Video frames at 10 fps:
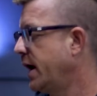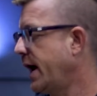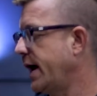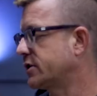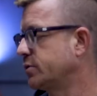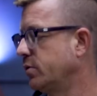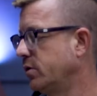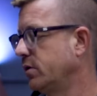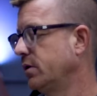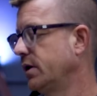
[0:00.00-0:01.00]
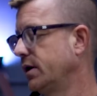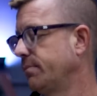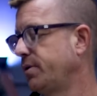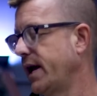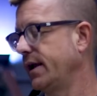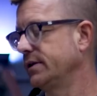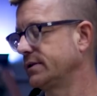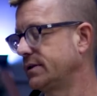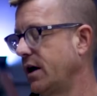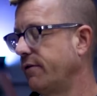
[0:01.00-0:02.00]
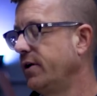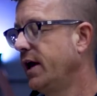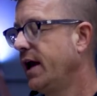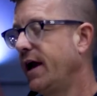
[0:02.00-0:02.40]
actual uh, platen itself.